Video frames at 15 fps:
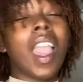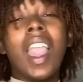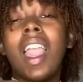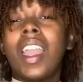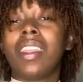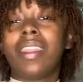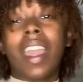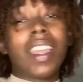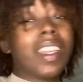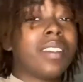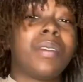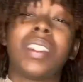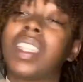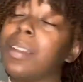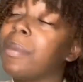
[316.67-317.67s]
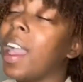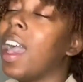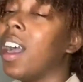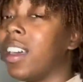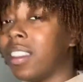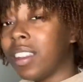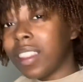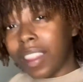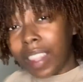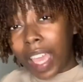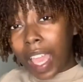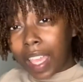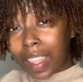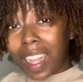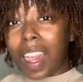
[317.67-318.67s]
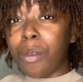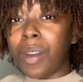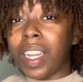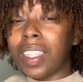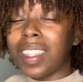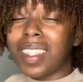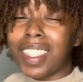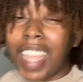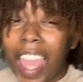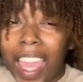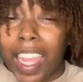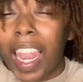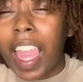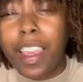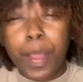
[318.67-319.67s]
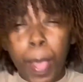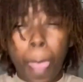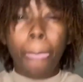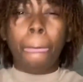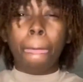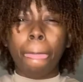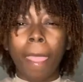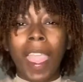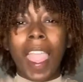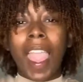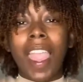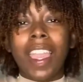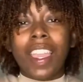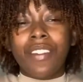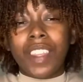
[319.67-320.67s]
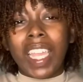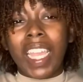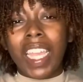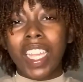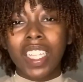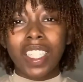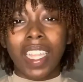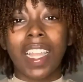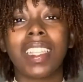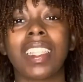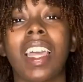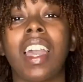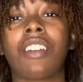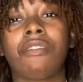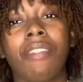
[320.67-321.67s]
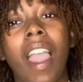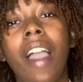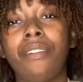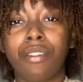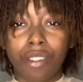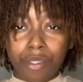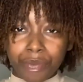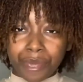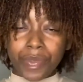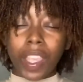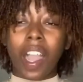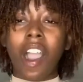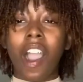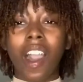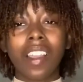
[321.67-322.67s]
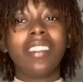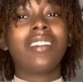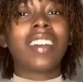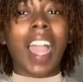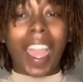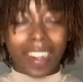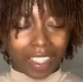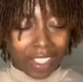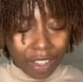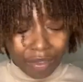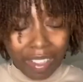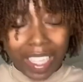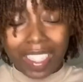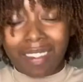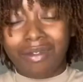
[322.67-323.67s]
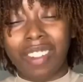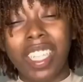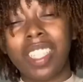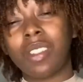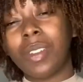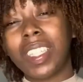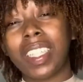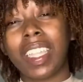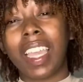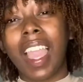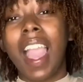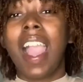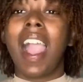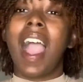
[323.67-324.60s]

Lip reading: that gets me to my other thing that I wanted to say. Like, if your hair starts to unravel, all you gotta do is retwist it. I